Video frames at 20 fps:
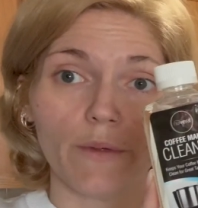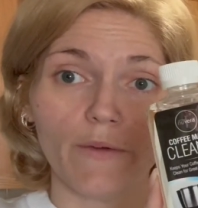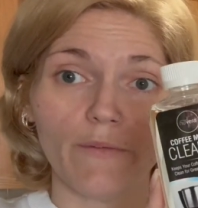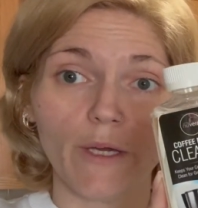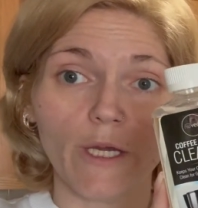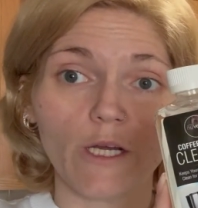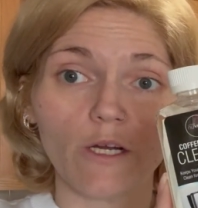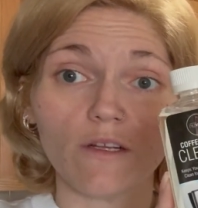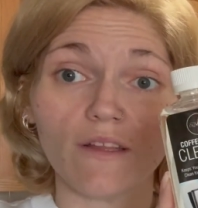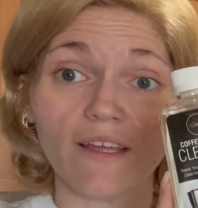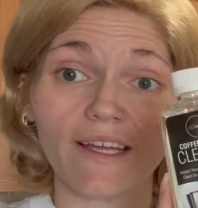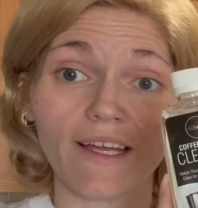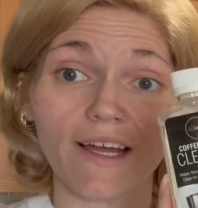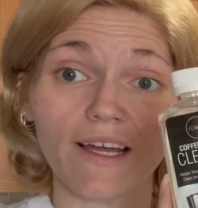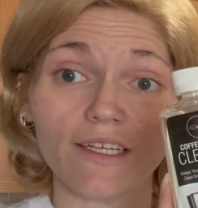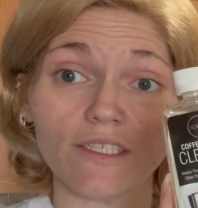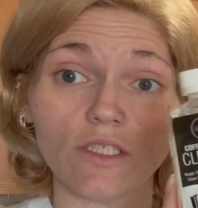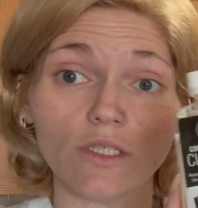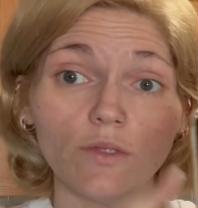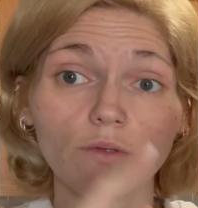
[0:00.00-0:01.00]
maker like I
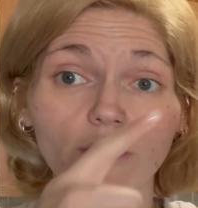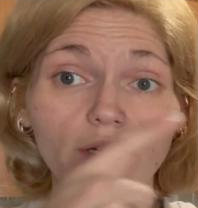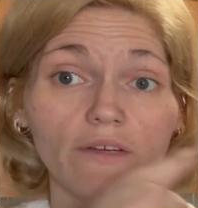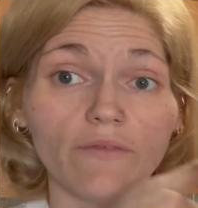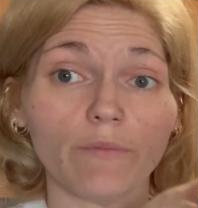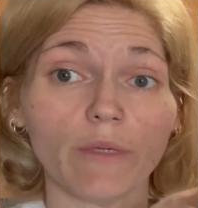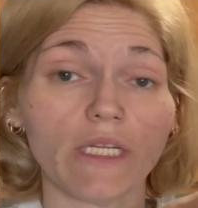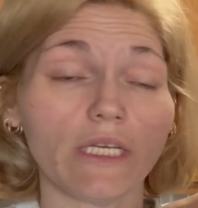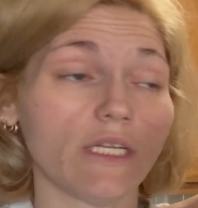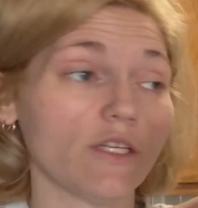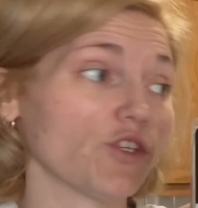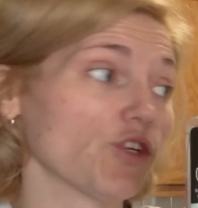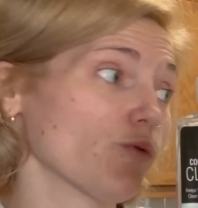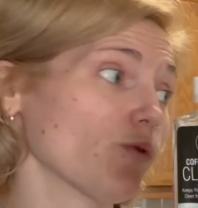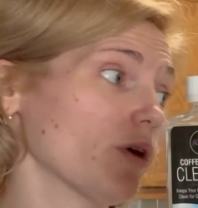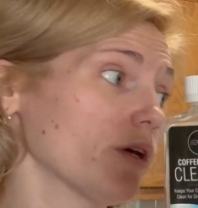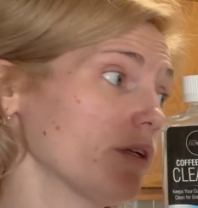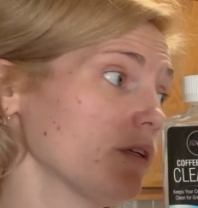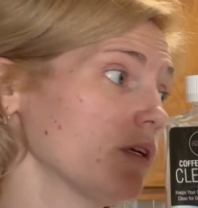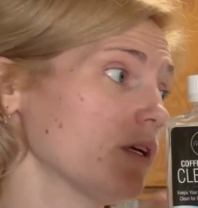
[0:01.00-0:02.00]
do, I have my Ninja
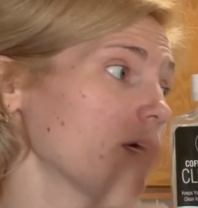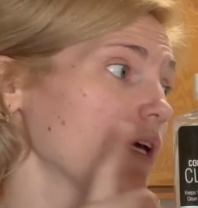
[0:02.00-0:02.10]
one,